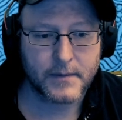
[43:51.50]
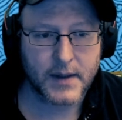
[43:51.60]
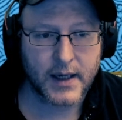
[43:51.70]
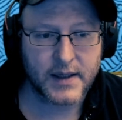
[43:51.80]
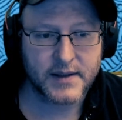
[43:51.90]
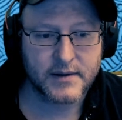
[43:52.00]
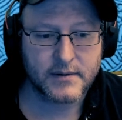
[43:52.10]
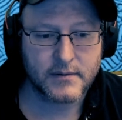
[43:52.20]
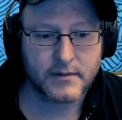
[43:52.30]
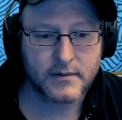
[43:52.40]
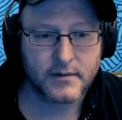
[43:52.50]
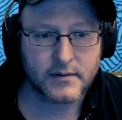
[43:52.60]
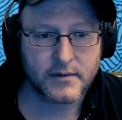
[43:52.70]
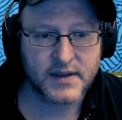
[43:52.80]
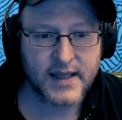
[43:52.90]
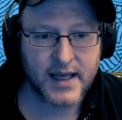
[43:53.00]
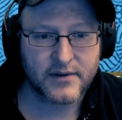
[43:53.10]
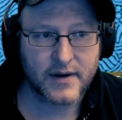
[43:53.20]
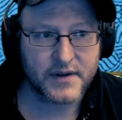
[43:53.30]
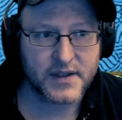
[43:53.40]
a Sand
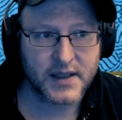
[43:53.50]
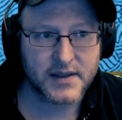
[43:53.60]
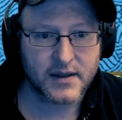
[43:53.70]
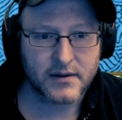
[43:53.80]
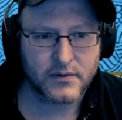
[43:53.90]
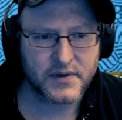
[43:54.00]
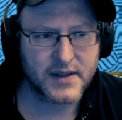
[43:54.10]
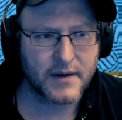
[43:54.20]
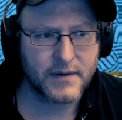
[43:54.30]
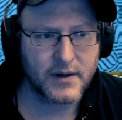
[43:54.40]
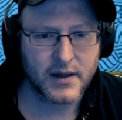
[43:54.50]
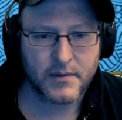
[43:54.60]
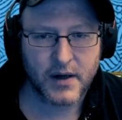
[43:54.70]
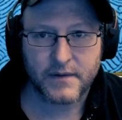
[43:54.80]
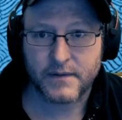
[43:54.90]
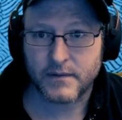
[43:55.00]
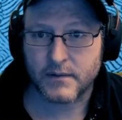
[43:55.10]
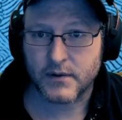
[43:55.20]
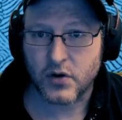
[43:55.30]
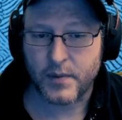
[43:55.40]
Ravage next turn. Ooh, I feel like I might have
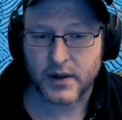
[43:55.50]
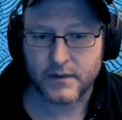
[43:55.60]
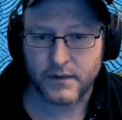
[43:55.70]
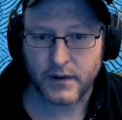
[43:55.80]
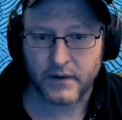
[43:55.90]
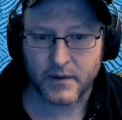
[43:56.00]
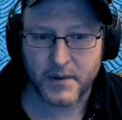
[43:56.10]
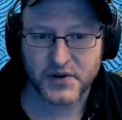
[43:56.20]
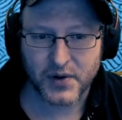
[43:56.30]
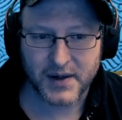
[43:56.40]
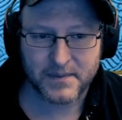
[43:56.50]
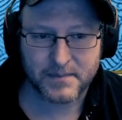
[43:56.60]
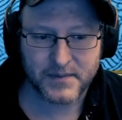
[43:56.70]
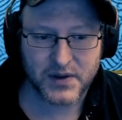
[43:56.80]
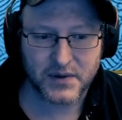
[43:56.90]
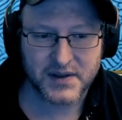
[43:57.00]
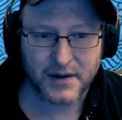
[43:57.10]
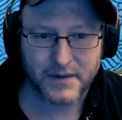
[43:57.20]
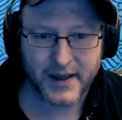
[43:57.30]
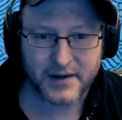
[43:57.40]
got a bit confused. I might be trying to do
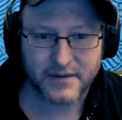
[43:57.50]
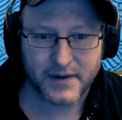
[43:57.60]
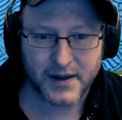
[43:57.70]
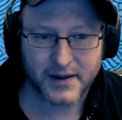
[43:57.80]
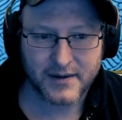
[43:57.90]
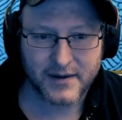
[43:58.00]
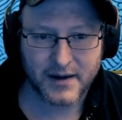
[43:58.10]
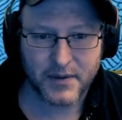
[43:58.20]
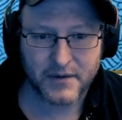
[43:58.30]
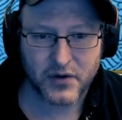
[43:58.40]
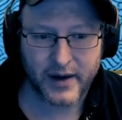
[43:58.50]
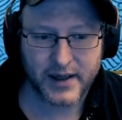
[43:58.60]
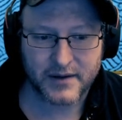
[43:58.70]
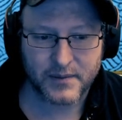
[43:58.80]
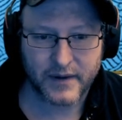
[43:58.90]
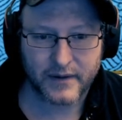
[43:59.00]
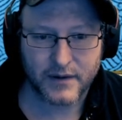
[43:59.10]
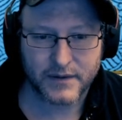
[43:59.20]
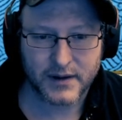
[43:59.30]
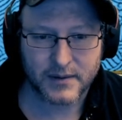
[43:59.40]
stuff ahead of... Uh, I might have got ahead of
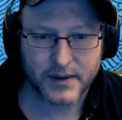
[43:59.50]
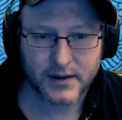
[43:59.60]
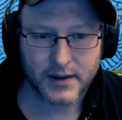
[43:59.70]
myself a little bit.